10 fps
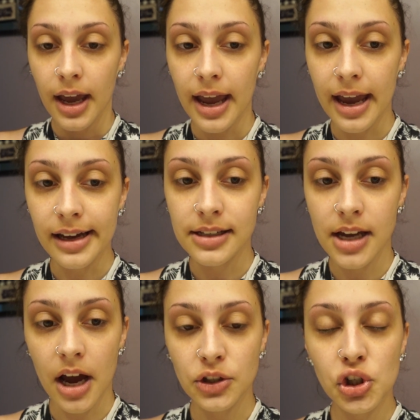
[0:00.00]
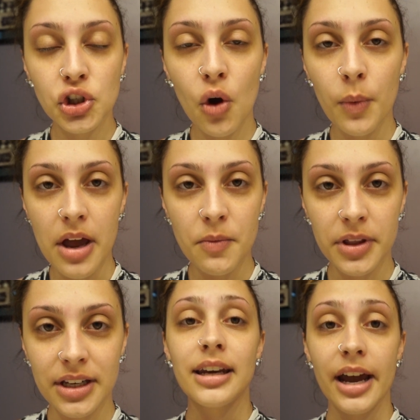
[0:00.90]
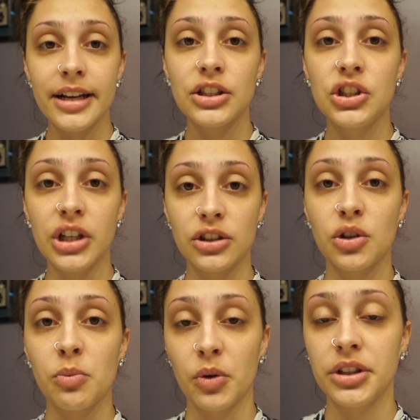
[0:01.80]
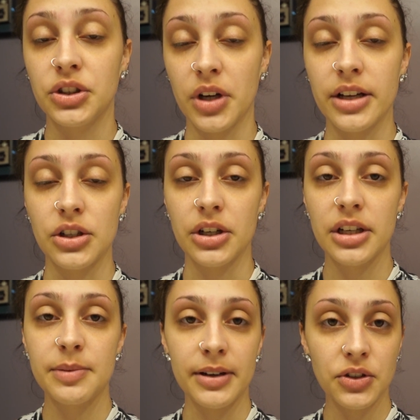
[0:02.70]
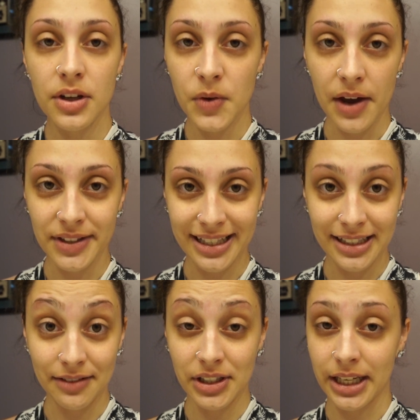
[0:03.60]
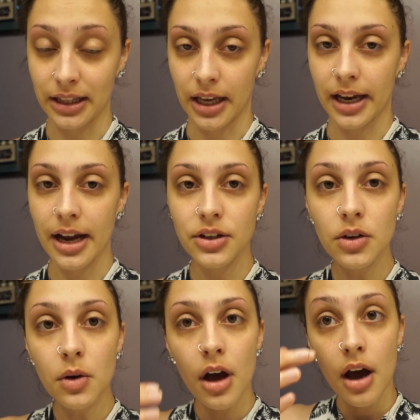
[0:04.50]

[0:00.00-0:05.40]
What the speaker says: and just go in with a nice gentle moisturizer, especially if you have sensitive skin like I do.